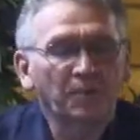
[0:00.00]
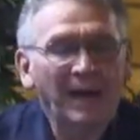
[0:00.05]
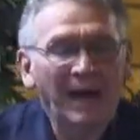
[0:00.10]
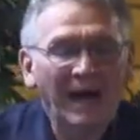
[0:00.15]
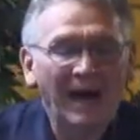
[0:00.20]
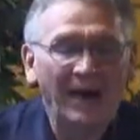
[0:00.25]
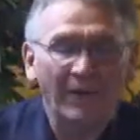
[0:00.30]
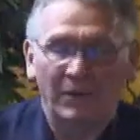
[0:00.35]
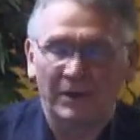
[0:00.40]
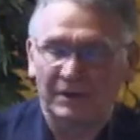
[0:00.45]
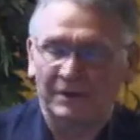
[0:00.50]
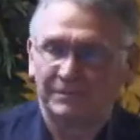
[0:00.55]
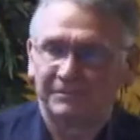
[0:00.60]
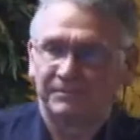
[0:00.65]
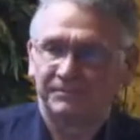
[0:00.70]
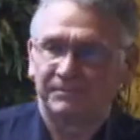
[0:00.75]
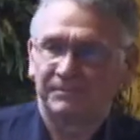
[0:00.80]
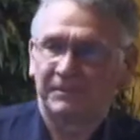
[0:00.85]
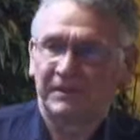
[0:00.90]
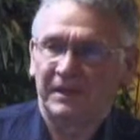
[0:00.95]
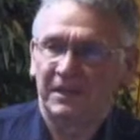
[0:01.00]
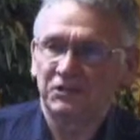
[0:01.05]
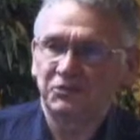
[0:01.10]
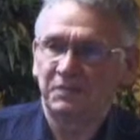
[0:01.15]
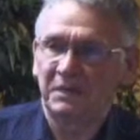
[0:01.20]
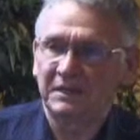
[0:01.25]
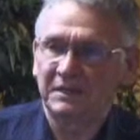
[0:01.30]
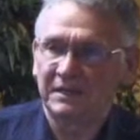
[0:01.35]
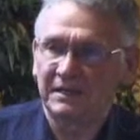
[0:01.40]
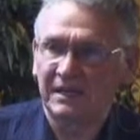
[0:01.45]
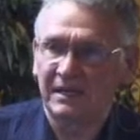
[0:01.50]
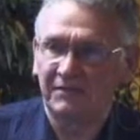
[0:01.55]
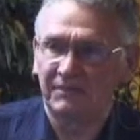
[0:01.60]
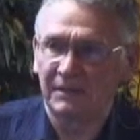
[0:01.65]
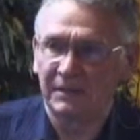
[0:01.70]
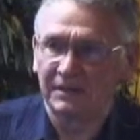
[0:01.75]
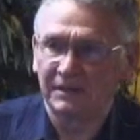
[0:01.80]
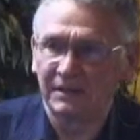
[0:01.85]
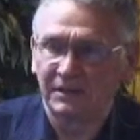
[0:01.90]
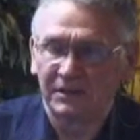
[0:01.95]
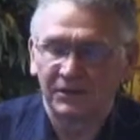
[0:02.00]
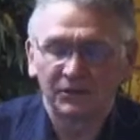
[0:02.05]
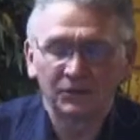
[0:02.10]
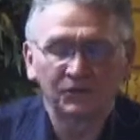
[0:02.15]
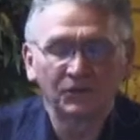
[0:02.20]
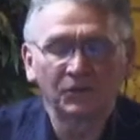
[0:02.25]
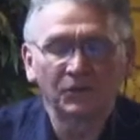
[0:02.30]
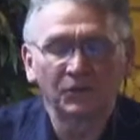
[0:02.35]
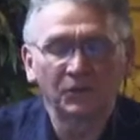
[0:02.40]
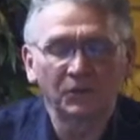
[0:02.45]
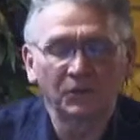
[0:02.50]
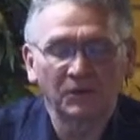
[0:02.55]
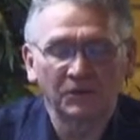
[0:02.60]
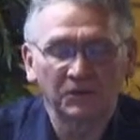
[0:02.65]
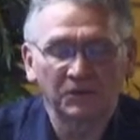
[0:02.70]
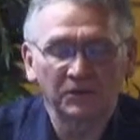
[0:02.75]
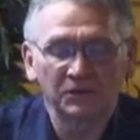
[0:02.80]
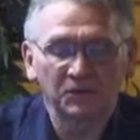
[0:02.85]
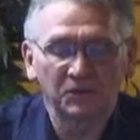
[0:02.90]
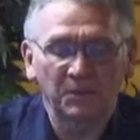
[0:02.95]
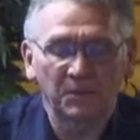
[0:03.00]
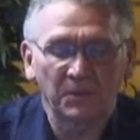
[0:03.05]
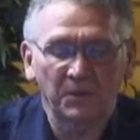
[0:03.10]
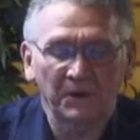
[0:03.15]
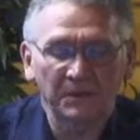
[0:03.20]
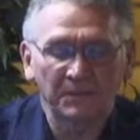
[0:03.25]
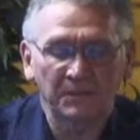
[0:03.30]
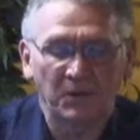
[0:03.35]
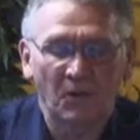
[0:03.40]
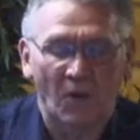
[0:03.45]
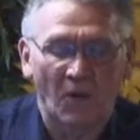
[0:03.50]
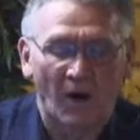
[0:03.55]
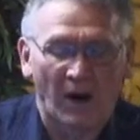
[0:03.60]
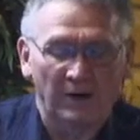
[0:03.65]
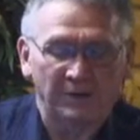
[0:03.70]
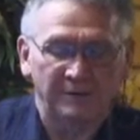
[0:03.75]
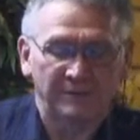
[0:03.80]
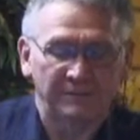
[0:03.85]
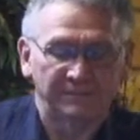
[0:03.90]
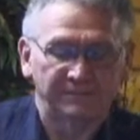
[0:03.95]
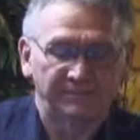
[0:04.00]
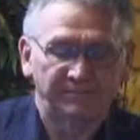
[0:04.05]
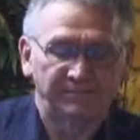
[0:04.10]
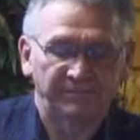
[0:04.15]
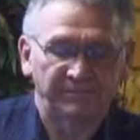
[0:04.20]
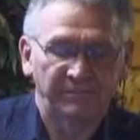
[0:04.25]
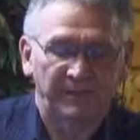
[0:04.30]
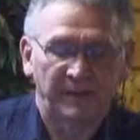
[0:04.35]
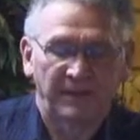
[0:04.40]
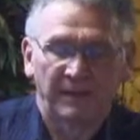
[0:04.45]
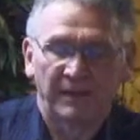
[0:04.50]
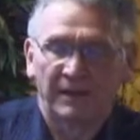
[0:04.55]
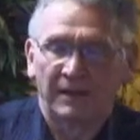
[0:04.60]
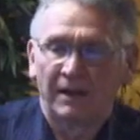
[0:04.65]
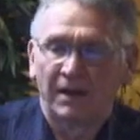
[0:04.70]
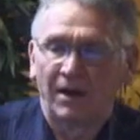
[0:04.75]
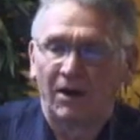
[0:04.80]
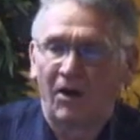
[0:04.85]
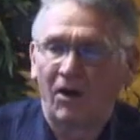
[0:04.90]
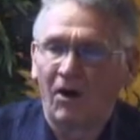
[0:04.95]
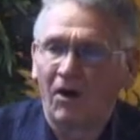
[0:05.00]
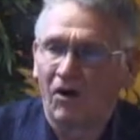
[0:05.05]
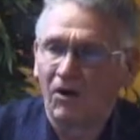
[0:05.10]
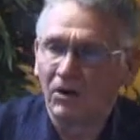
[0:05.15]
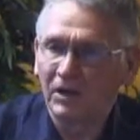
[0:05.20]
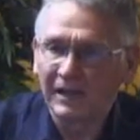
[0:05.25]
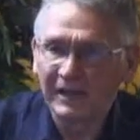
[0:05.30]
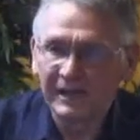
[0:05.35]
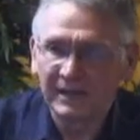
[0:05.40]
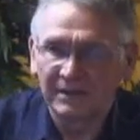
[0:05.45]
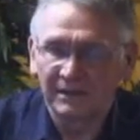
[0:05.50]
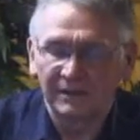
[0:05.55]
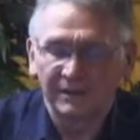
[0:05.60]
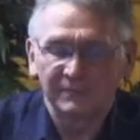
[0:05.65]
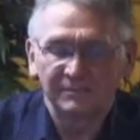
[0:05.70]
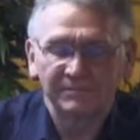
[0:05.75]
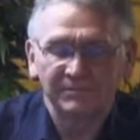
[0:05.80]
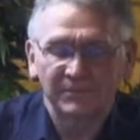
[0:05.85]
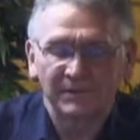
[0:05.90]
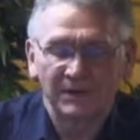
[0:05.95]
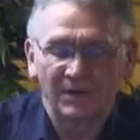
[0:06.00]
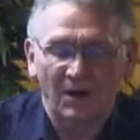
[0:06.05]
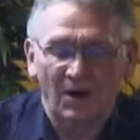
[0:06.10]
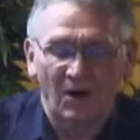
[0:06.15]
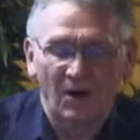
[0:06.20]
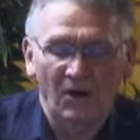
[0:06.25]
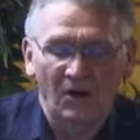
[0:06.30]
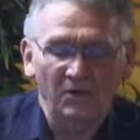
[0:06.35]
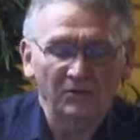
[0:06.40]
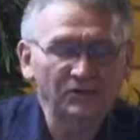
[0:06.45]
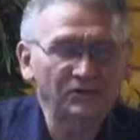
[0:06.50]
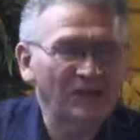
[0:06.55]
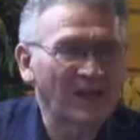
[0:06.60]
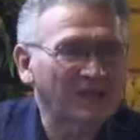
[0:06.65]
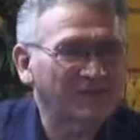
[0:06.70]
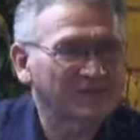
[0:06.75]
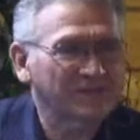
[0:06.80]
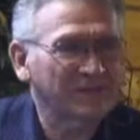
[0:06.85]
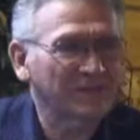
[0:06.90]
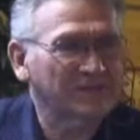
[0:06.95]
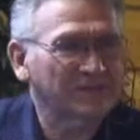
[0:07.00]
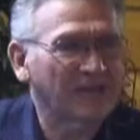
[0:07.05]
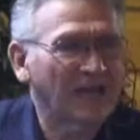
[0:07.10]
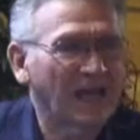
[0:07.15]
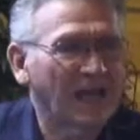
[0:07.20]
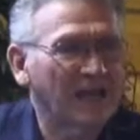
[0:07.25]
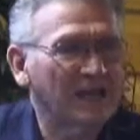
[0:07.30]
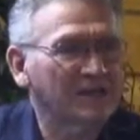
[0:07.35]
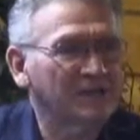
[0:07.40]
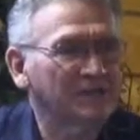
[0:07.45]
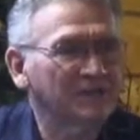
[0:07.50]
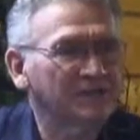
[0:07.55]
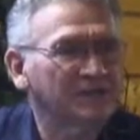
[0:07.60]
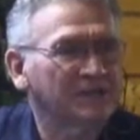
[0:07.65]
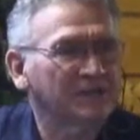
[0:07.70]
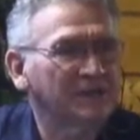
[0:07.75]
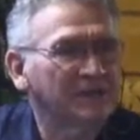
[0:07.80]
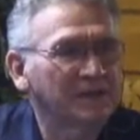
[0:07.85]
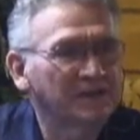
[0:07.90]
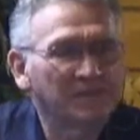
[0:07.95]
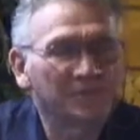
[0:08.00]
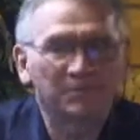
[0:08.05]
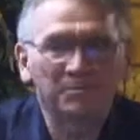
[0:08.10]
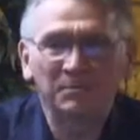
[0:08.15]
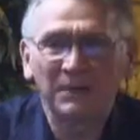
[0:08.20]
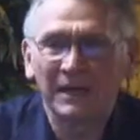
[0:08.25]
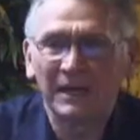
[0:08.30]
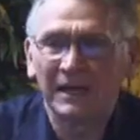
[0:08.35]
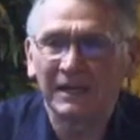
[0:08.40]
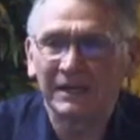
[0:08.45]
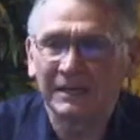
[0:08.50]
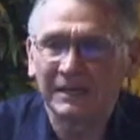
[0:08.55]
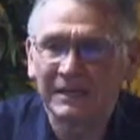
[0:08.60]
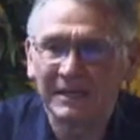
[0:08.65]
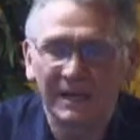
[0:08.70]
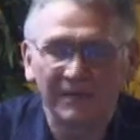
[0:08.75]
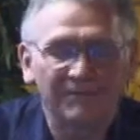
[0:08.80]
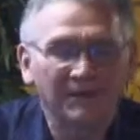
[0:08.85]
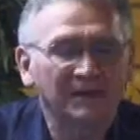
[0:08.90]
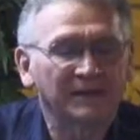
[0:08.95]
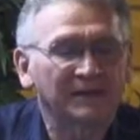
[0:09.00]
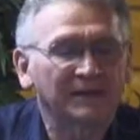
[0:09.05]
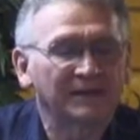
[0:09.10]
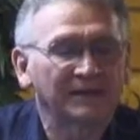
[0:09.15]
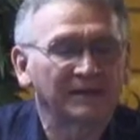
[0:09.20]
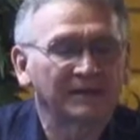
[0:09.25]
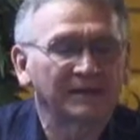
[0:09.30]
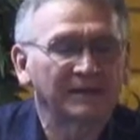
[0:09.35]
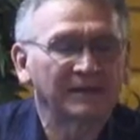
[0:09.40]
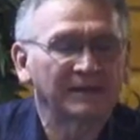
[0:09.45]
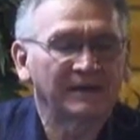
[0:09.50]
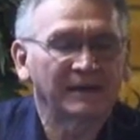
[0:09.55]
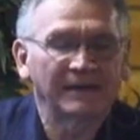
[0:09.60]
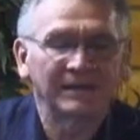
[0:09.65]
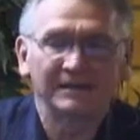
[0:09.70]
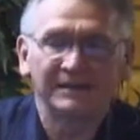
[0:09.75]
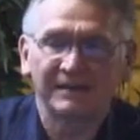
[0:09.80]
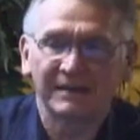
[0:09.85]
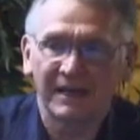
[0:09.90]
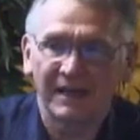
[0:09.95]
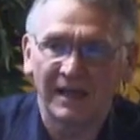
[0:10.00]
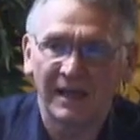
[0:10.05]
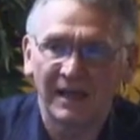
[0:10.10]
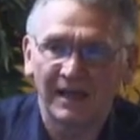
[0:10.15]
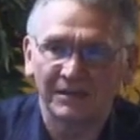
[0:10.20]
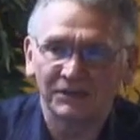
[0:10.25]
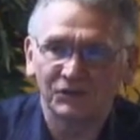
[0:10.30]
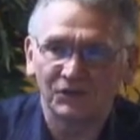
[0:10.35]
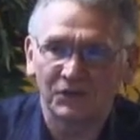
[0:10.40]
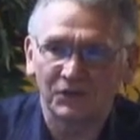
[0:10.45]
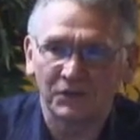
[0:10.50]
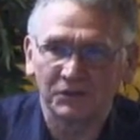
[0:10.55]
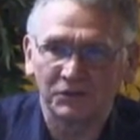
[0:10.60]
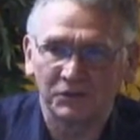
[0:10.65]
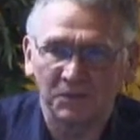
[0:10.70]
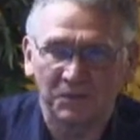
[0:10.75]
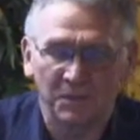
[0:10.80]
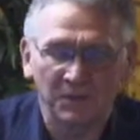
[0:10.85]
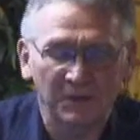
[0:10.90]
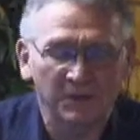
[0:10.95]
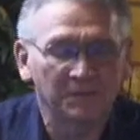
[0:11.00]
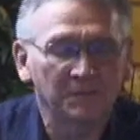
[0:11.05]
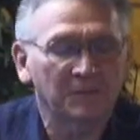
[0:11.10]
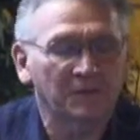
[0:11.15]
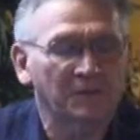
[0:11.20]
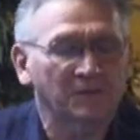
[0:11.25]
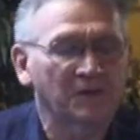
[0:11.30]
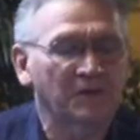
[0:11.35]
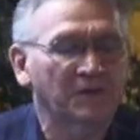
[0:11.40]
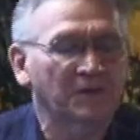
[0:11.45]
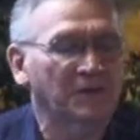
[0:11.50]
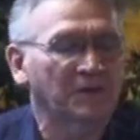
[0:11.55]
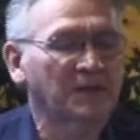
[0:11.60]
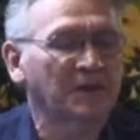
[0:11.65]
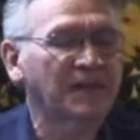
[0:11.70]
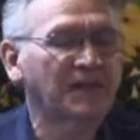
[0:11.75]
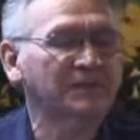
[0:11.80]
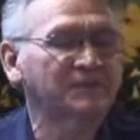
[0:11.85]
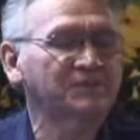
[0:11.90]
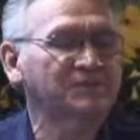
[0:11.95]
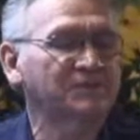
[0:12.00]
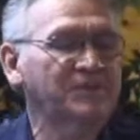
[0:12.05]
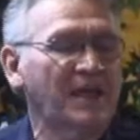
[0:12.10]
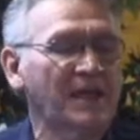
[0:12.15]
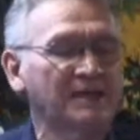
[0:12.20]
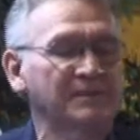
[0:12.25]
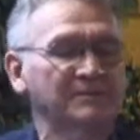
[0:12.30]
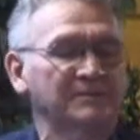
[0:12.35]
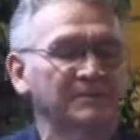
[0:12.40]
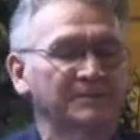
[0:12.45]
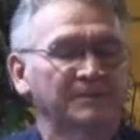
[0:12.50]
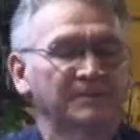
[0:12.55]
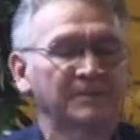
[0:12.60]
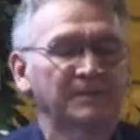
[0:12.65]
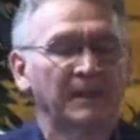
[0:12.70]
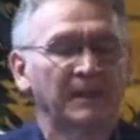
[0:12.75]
power has been given to the Supreme Court. All legal, all justice has been given into the hands of the Supreme Court of the United States.